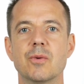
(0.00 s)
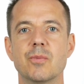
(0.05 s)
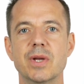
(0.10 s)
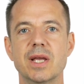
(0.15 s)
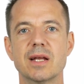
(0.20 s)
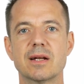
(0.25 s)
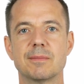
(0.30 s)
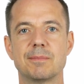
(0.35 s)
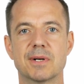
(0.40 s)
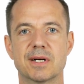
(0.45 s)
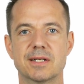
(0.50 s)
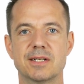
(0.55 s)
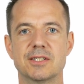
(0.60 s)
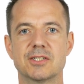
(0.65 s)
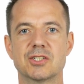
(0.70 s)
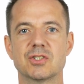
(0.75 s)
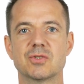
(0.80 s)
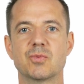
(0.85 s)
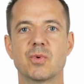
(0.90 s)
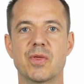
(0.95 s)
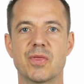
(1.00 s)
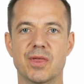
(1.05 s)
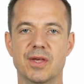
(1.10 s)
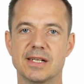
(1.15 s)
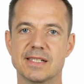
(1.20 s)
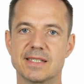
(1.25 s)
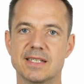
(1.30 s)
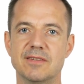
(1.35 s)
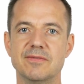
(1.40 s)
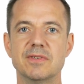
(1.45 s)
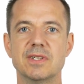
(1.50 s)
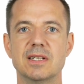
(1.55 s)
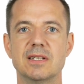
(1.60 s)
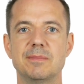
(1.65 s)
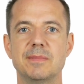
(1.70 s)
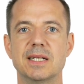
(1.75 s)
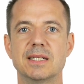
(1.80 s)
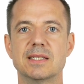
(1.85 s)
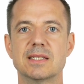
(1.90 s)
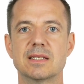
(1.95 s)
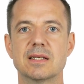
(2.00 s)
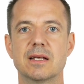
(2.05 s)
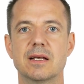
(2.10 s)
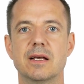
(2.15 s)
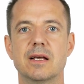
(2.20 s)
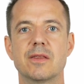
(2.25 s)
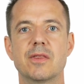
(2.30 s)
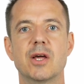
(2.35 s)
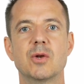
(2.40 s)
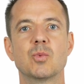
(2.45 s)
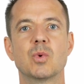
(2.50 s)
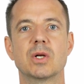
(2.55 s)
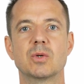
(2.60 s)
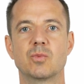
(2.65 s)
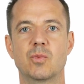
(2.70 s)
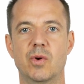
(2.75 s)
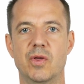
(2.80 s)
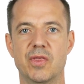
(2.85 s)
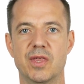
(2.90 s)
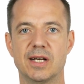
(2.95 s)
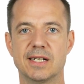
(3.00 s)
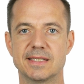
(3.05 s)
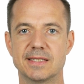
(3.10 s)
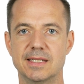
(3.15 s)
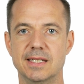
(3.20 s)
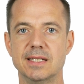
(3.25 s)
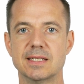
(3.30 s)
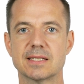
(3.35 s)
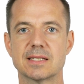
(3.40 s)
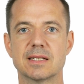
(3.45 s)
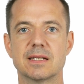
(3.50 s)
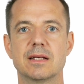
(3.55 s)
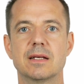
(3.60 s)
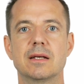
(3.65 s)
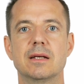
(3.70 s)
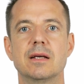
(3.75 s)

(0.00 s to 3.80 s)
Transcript: we get a partition with seven elements, then one with six,